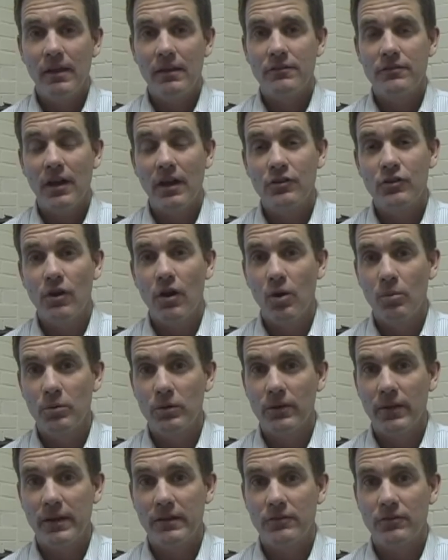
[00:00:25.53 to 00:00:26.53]
Dr.
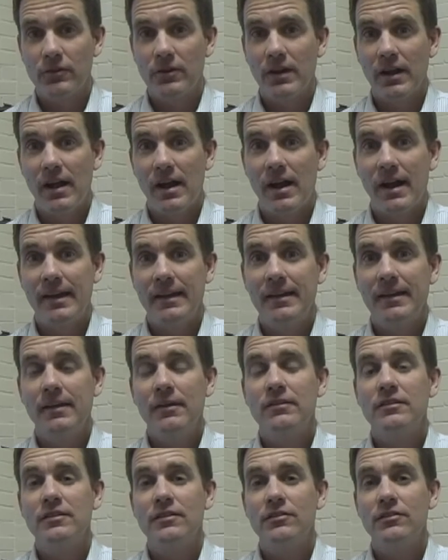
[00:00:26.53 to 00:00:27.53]
Oberlander and I
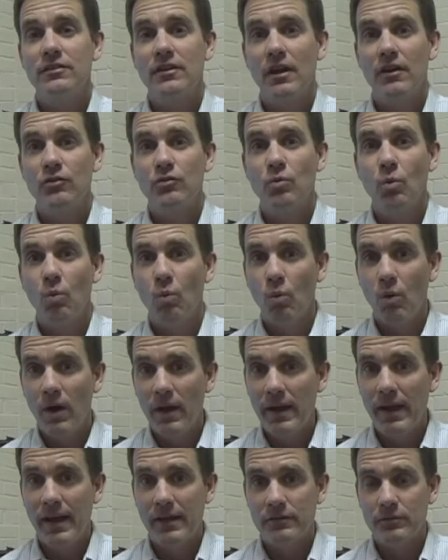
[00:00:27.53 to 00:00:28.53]
discussed
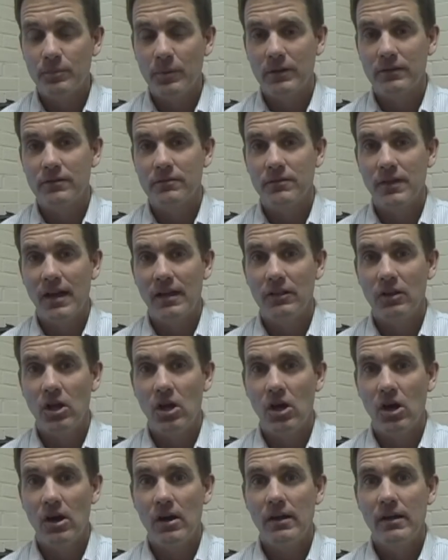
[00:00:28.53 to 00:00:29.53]
one aspect of that
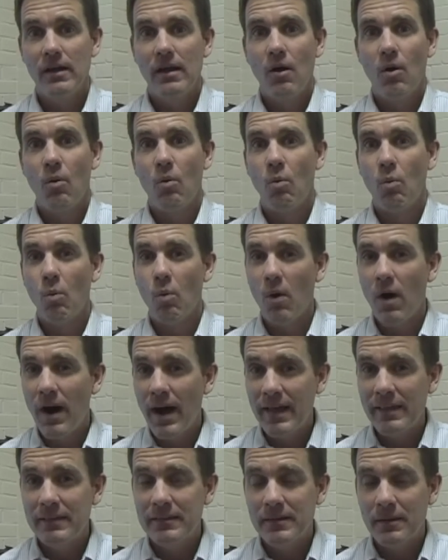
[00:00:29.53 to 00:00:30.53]
law,
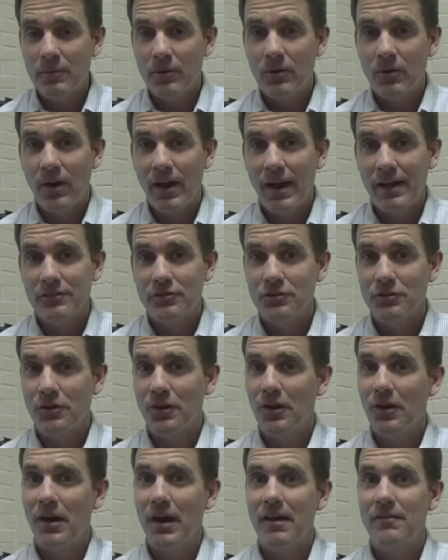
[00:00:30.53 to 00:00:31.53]
why the Democrats
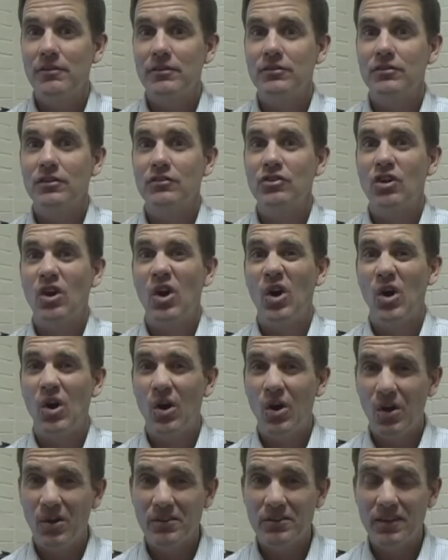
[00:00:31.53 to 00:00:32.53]
are having such a
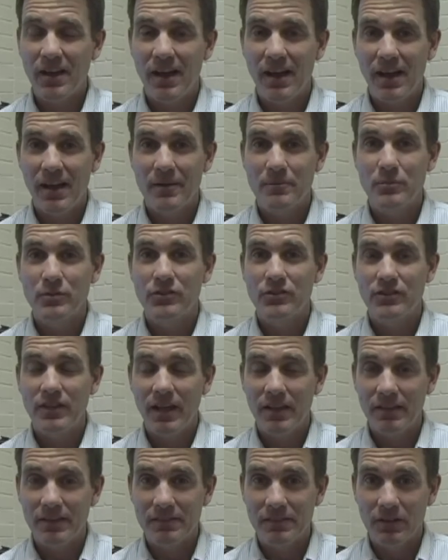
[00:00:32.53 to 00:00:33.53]
hard time
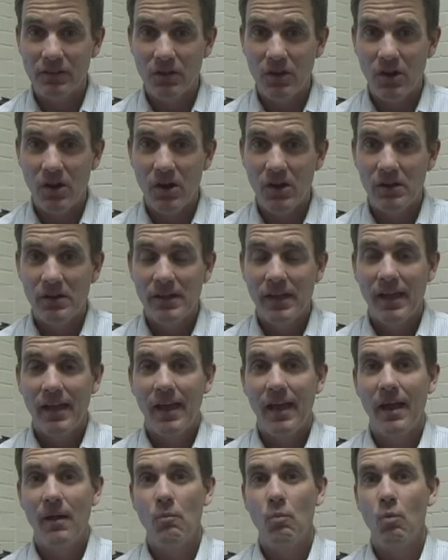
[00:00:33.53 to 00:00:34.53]
selling the law,
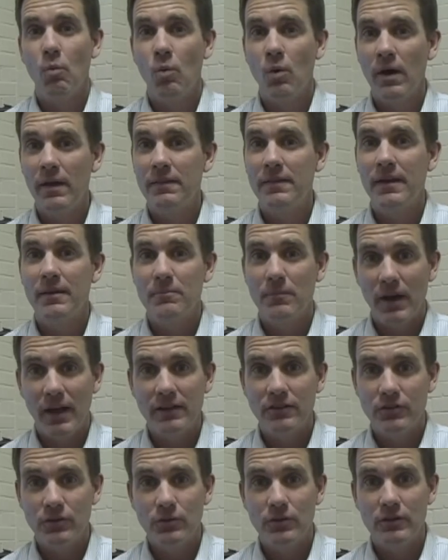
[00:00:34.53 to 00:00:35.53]
and what they
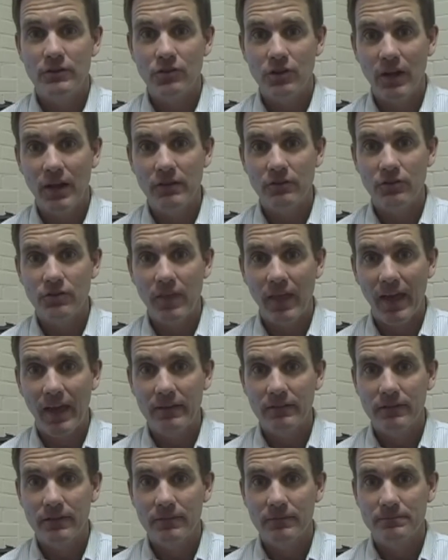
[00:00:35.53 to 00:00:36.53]
might do to change
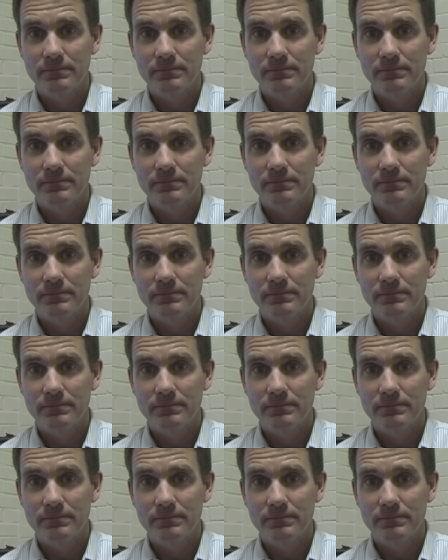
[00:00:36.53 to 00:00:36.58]
that.